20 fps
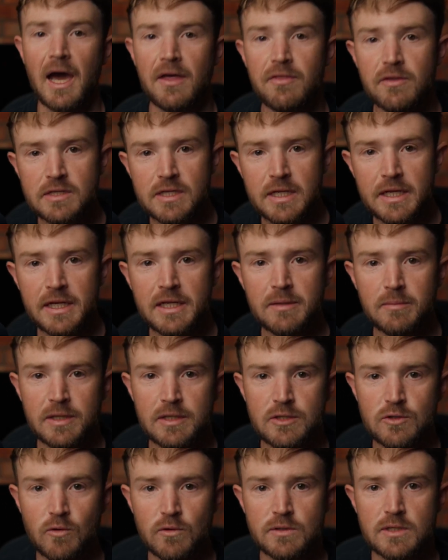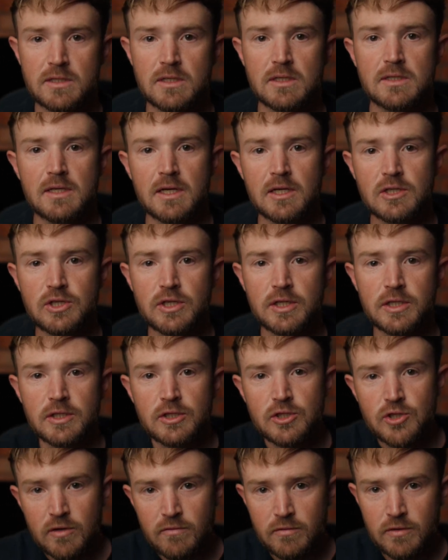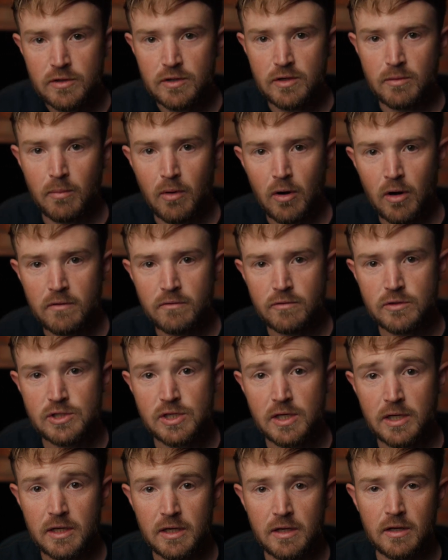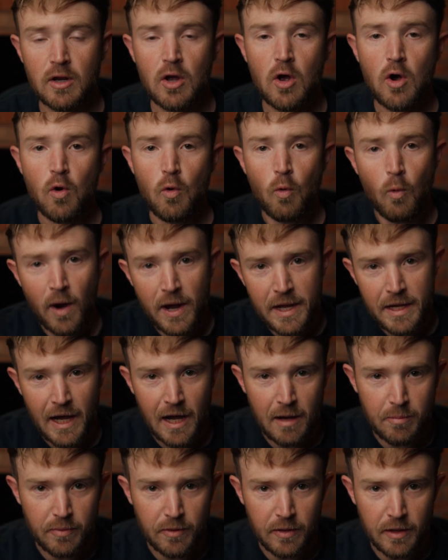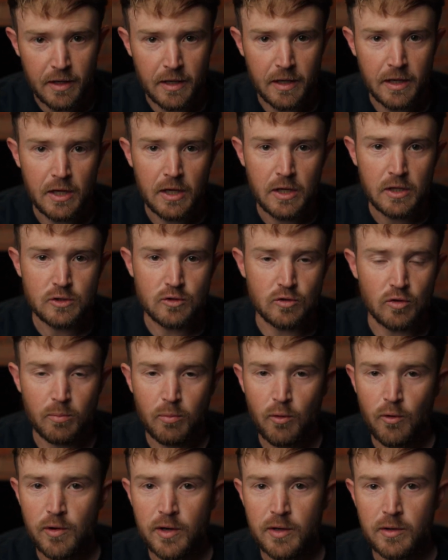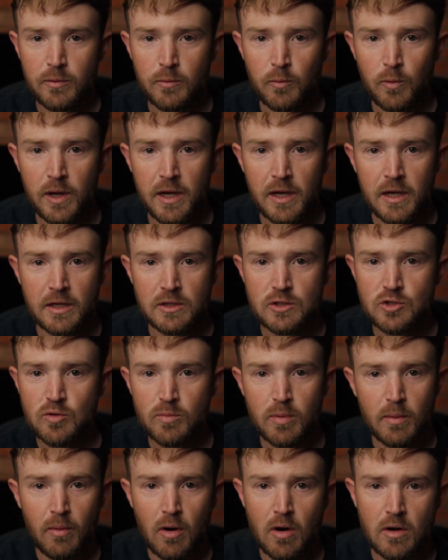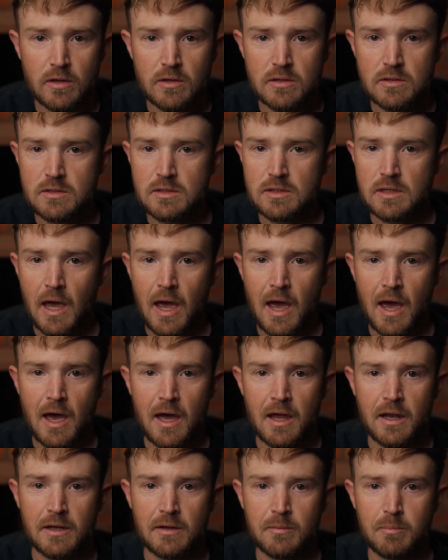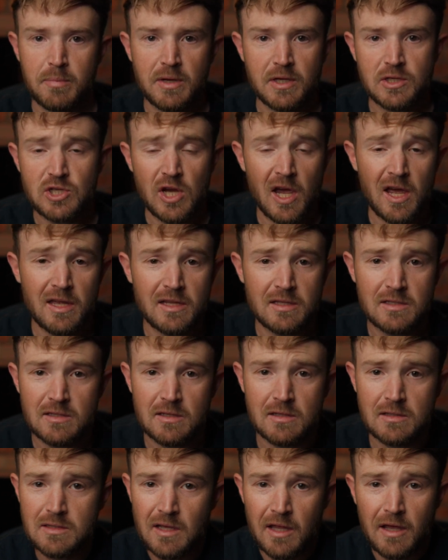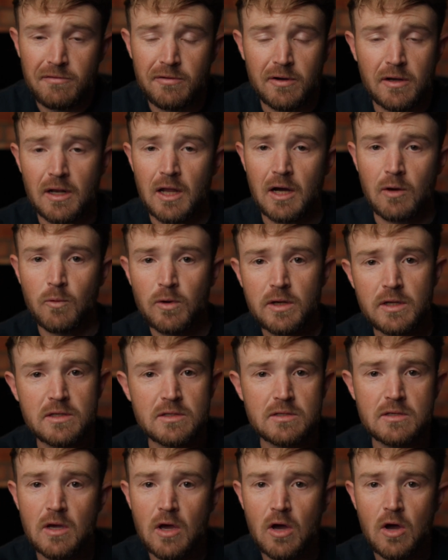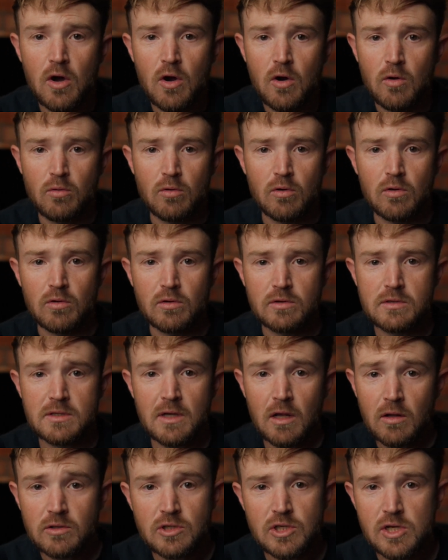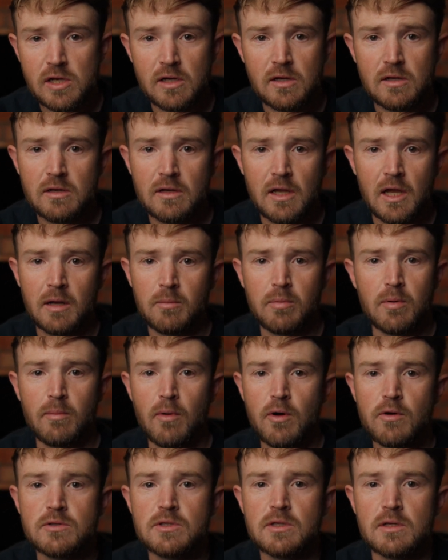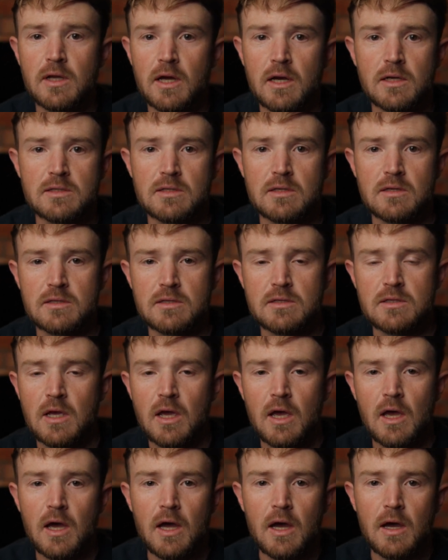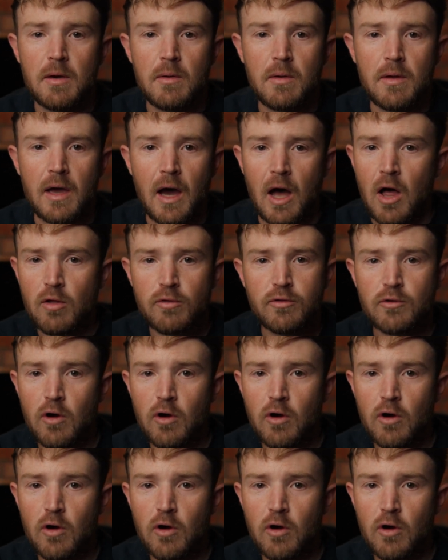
And this clean meat source has essentially driven the demand for chicken way up there, to the point where supermarkets and big chains in South Africa like Woolies will sell chicken and promote it as this health